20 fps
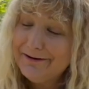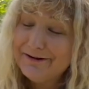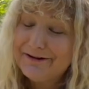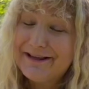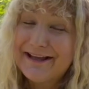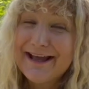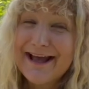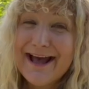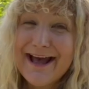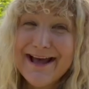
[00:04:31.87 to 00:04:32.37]

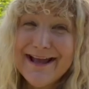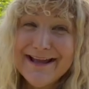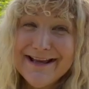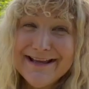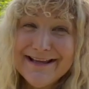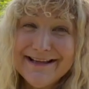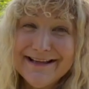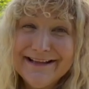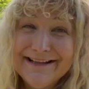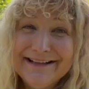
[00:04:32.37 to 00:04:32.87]
okay?
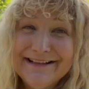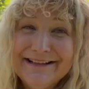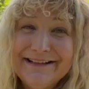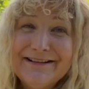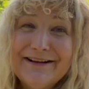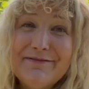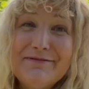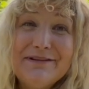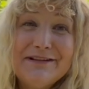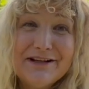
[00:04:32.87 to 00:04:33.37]

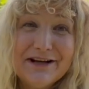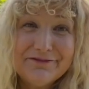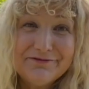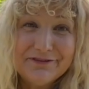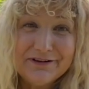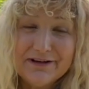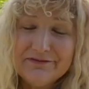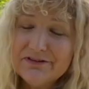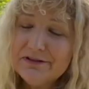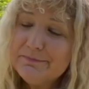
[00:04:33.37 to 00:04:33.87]
I mean, not
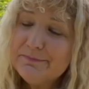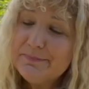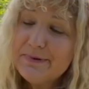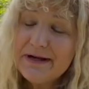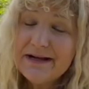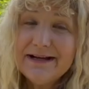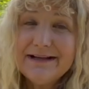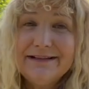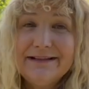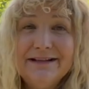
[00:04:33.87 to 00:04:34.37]
forever,
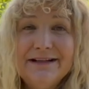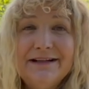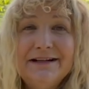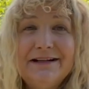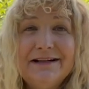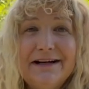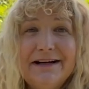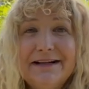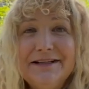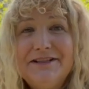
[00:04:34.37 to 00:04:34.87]
but
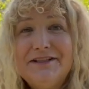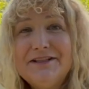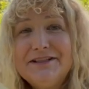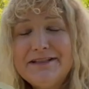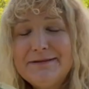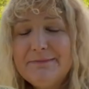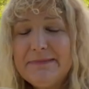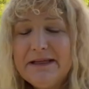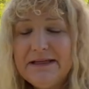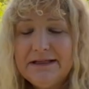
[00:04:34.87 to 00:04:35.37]
I just
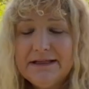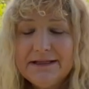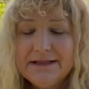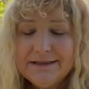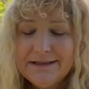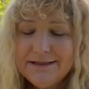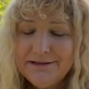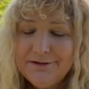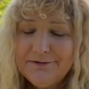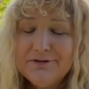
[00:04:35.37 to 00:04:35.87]
mean it.
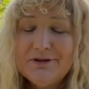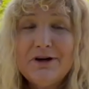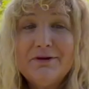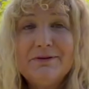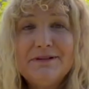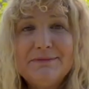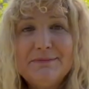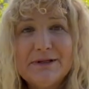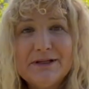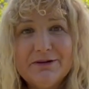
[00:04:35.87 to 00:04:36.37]
You know,
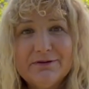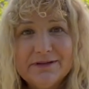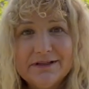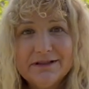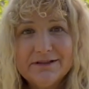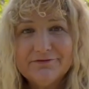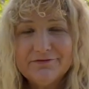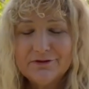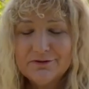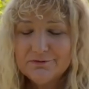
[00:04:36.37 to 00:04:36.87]
it's been going
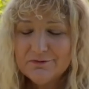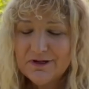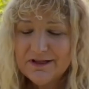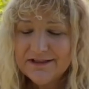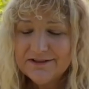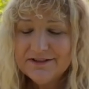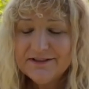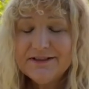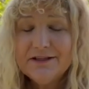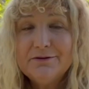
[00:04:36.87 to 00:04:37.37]
on for a
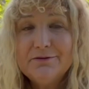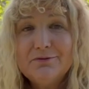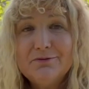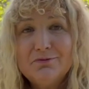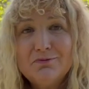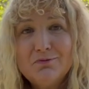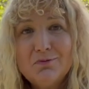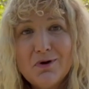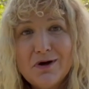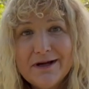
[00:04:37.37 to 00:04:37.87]
while. So
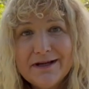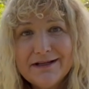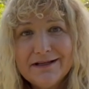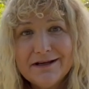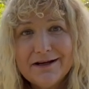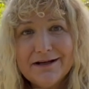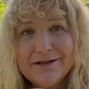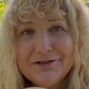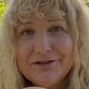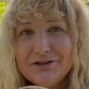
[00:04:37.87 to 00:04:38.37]
why
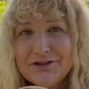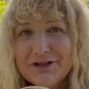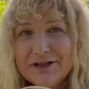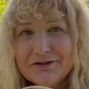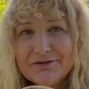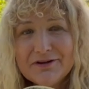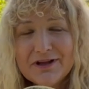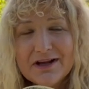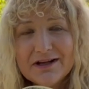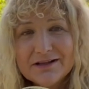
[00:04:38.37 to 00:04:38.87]
not? They're
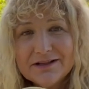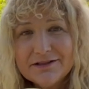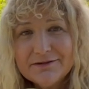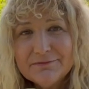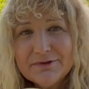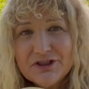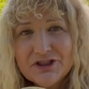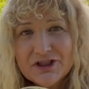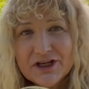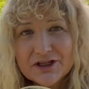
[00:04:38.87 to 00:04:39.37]
not going to
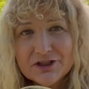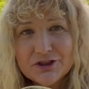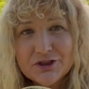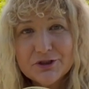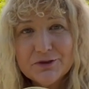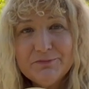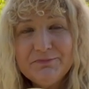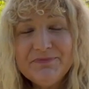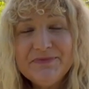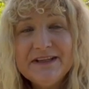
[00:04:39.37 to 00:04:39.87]
reject
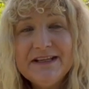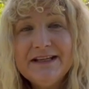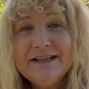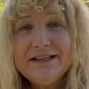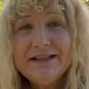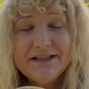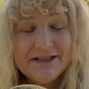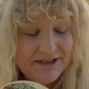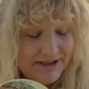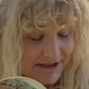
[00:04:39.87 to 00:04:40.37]
you
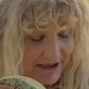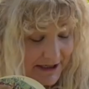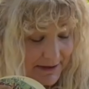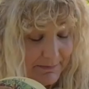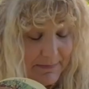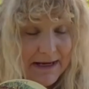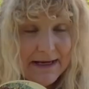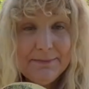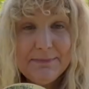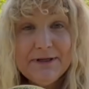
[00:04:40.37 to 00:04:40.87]
it's it
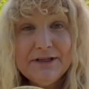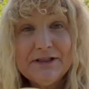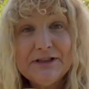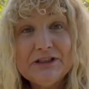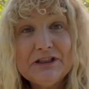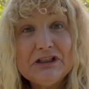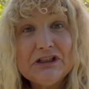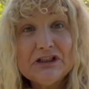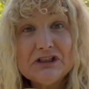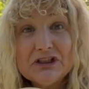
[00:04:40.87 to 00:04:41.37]
may be a
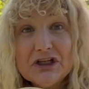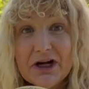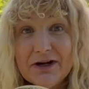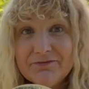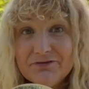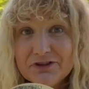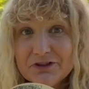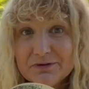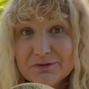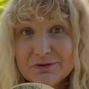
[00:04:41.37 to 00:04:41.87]
little
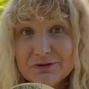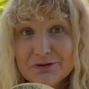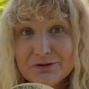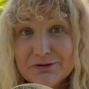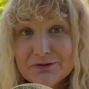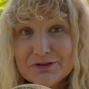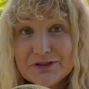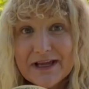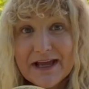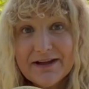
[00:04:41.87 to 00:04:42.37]

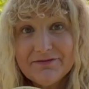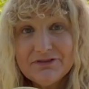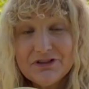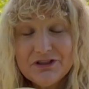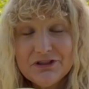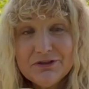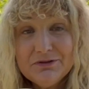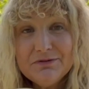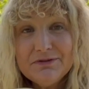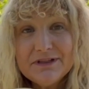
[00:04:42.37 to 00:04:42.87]
uncomfortable to have to
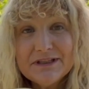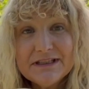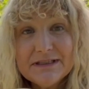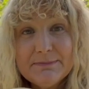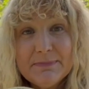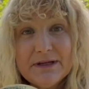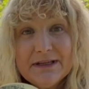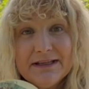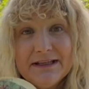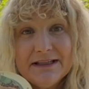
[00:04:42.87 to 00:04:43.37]
do this
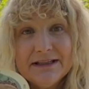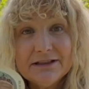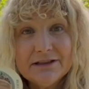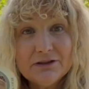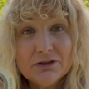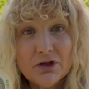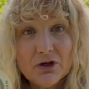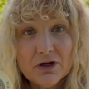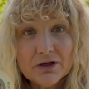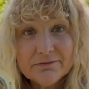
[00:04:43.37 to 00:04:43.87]
but in the
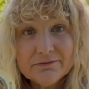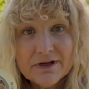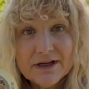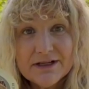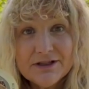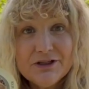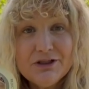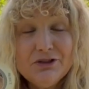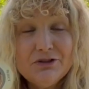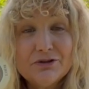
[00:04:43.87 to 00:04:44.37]
long
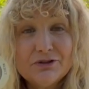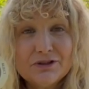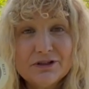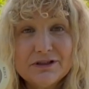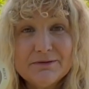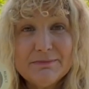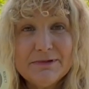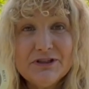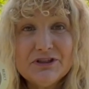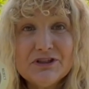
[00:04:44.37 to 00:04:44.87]
run you're going to
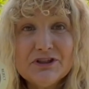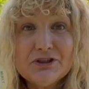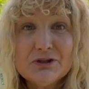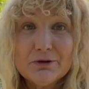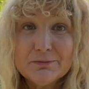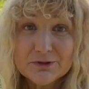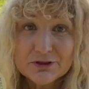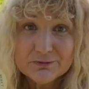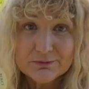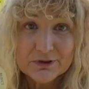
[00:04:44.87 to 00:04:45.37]
be so
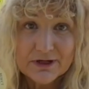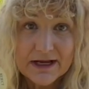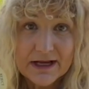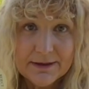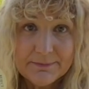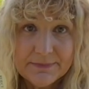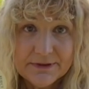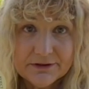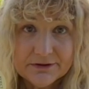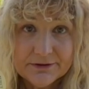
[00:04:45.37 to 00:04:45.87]
much more
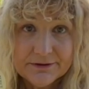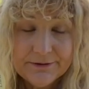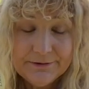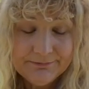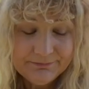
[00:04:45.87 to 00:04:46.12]
happier